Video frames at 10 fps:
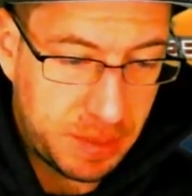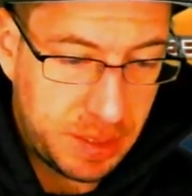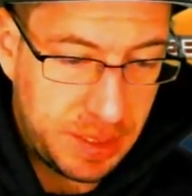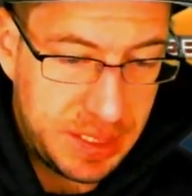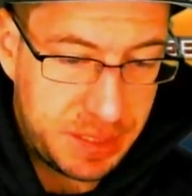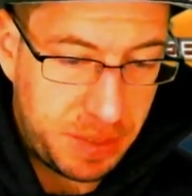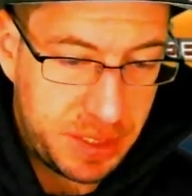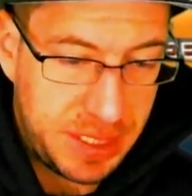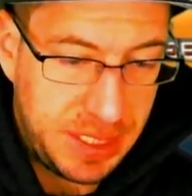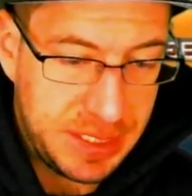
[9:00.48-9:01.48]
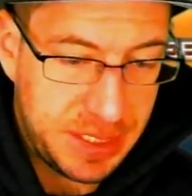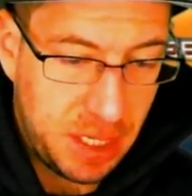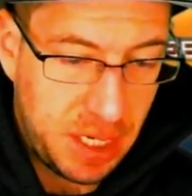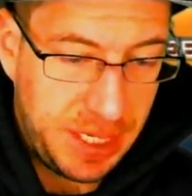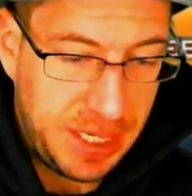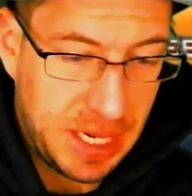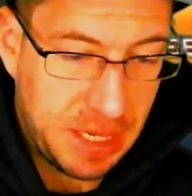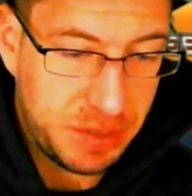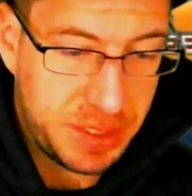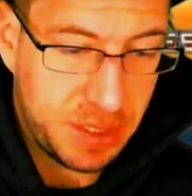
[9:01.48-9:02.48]
This person is not in a
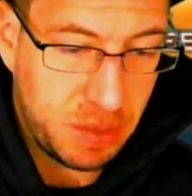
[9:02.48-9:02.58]
house, so